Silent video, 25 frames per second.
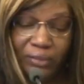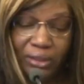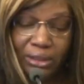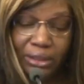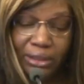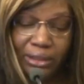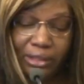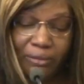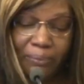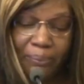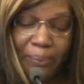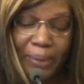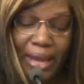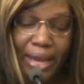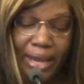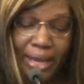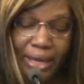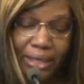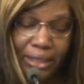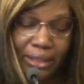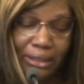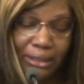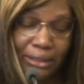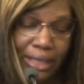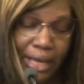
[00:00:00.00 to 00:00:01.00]
They
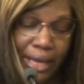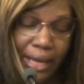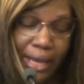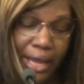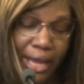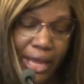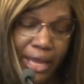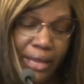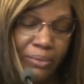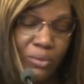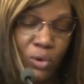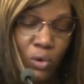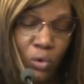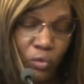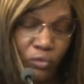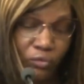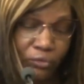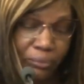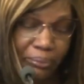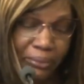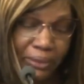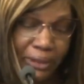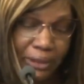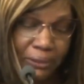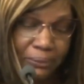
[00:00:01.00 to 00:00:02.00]
cherished the
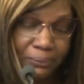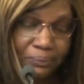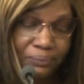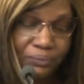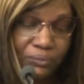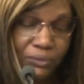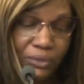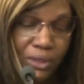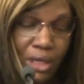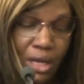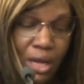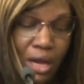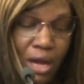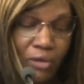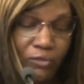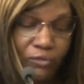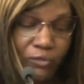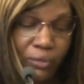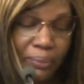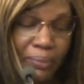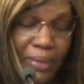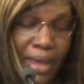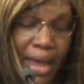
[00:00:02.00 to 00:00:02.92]
16 years with her,